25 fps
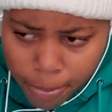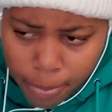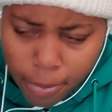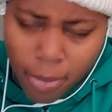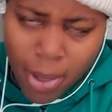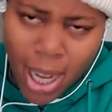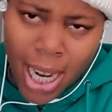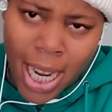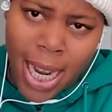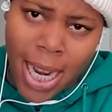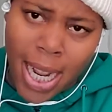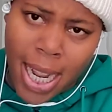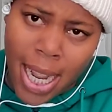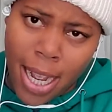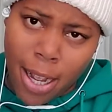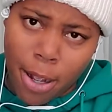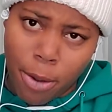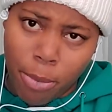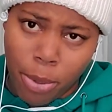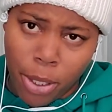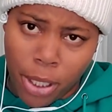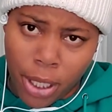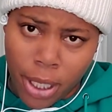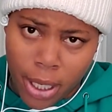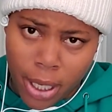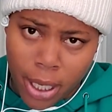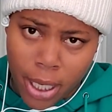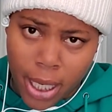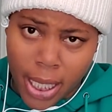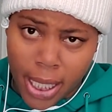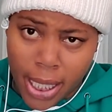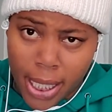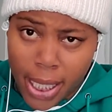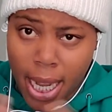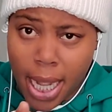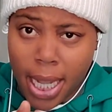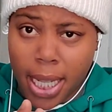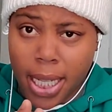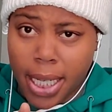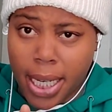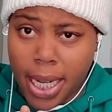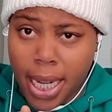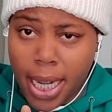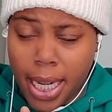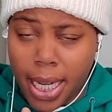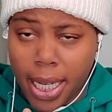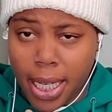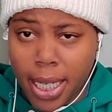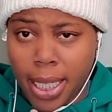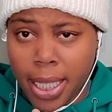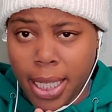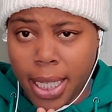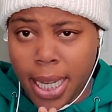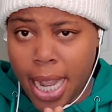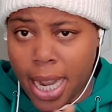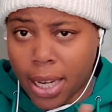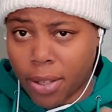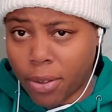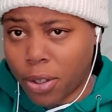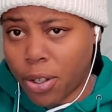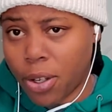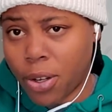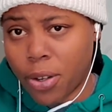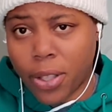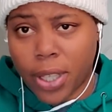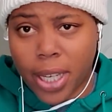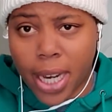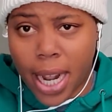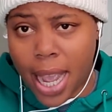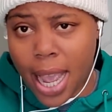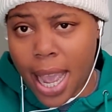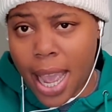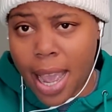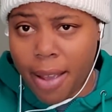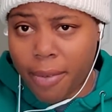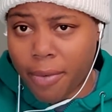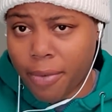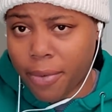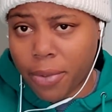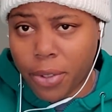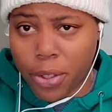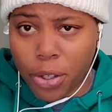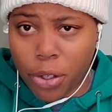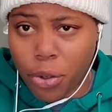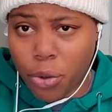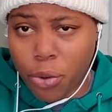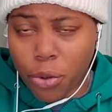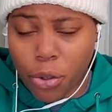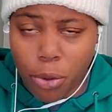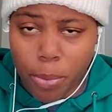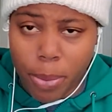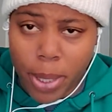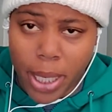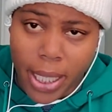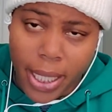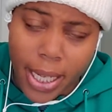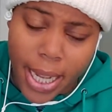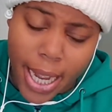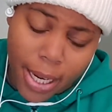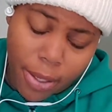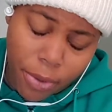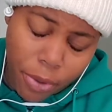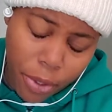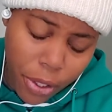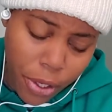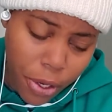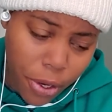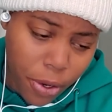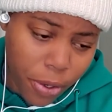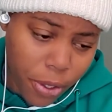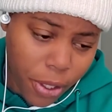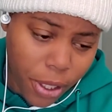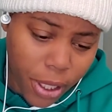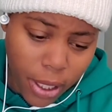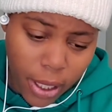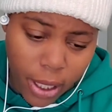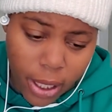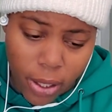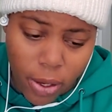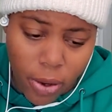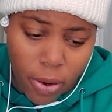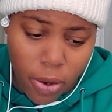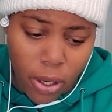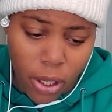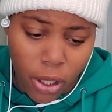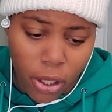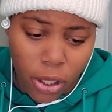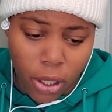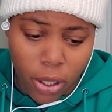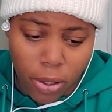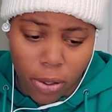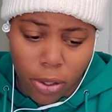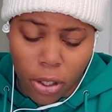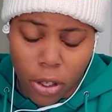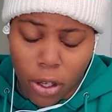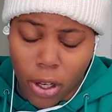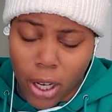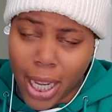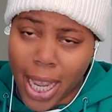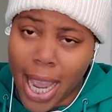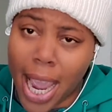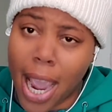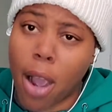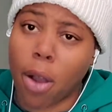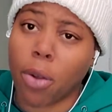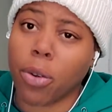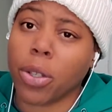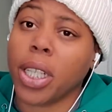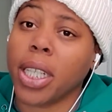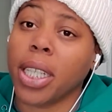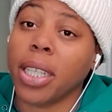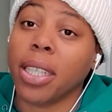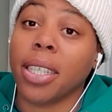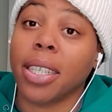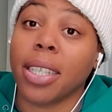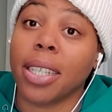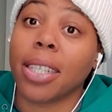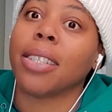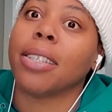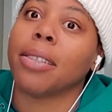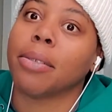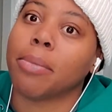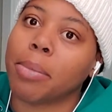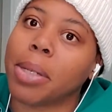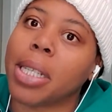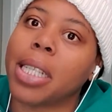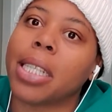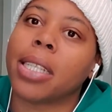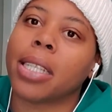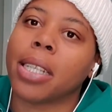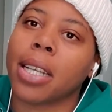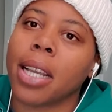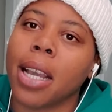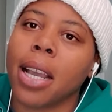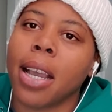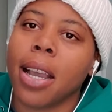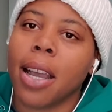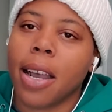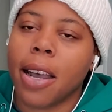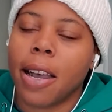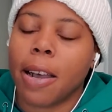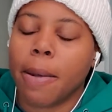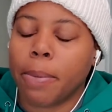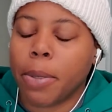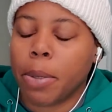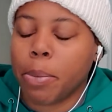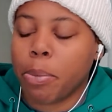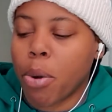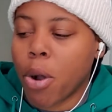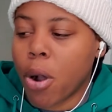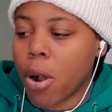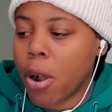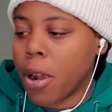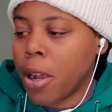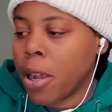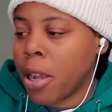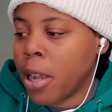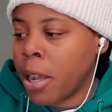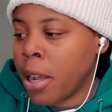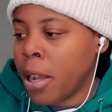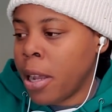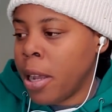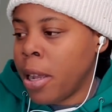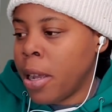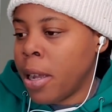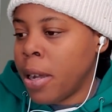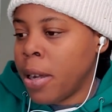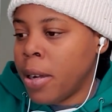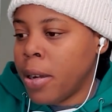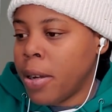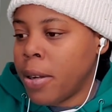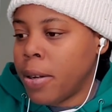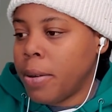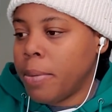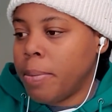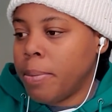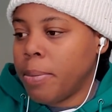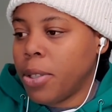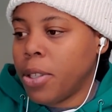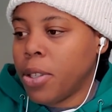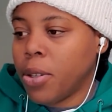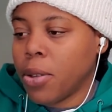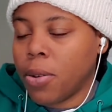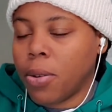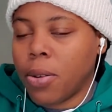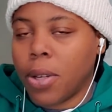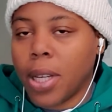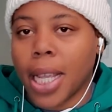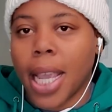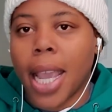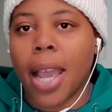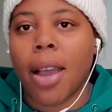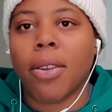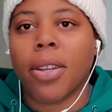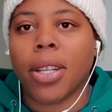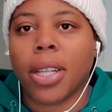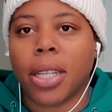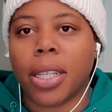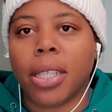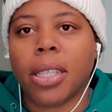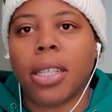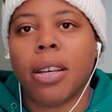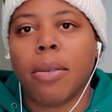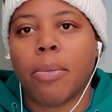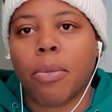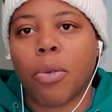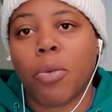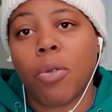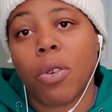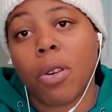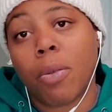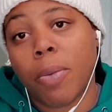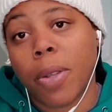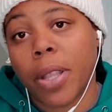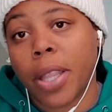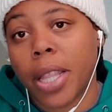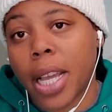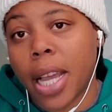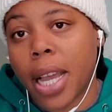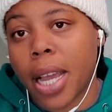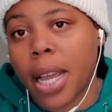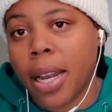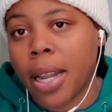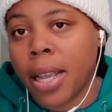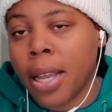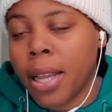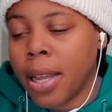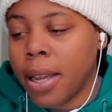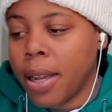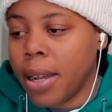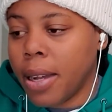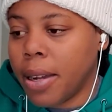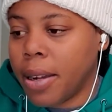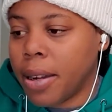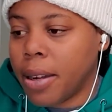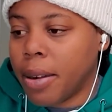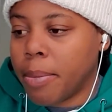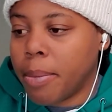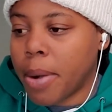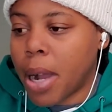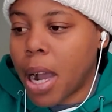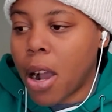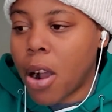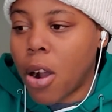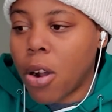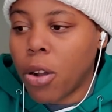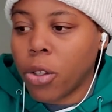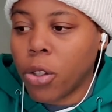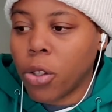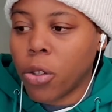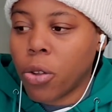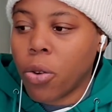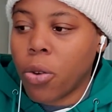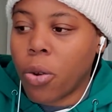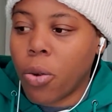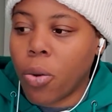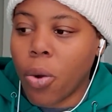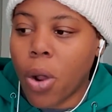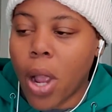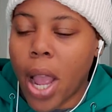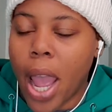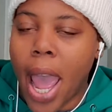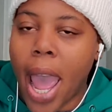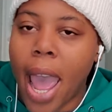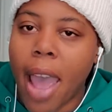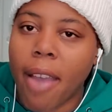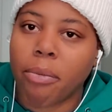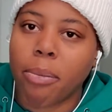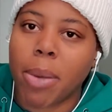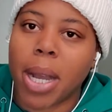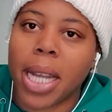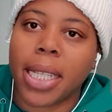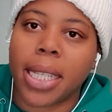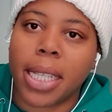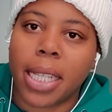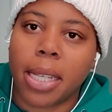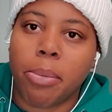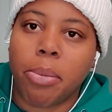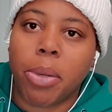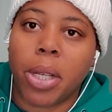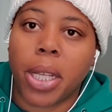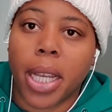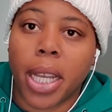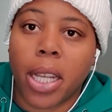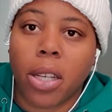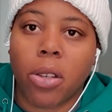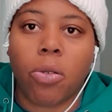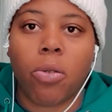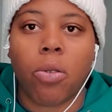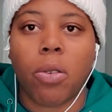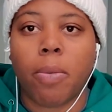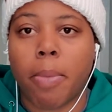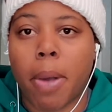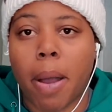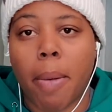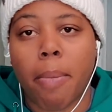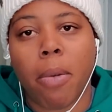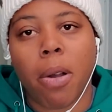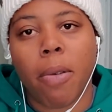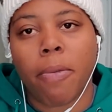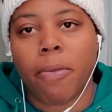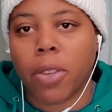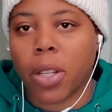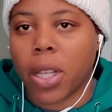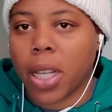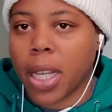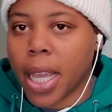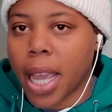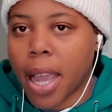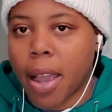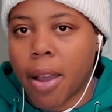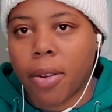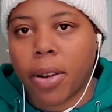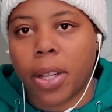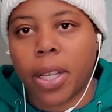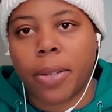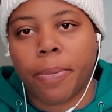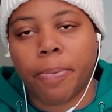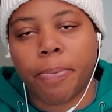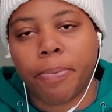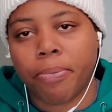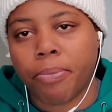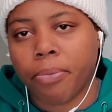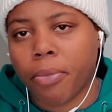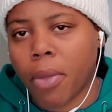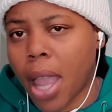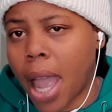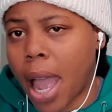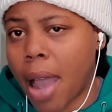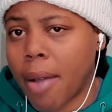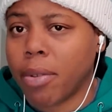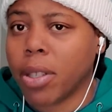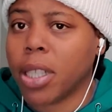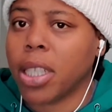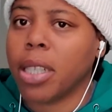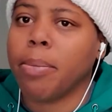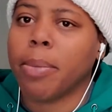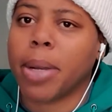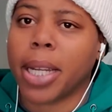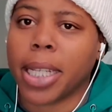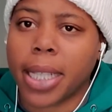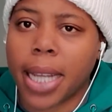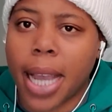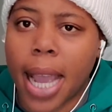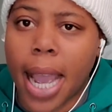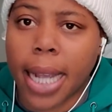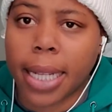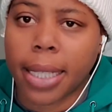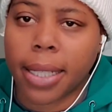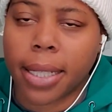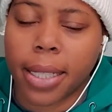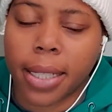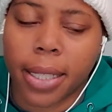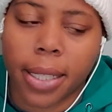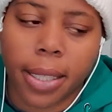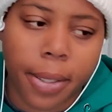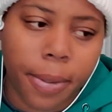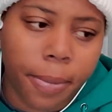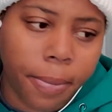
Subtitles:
And it helps to consolidate tax returns and not have to do so many tax returns as long as your accounting system is up to par. So accounting is number one with that. I also have my CPA doing my monthly accounting, obviously my taxes.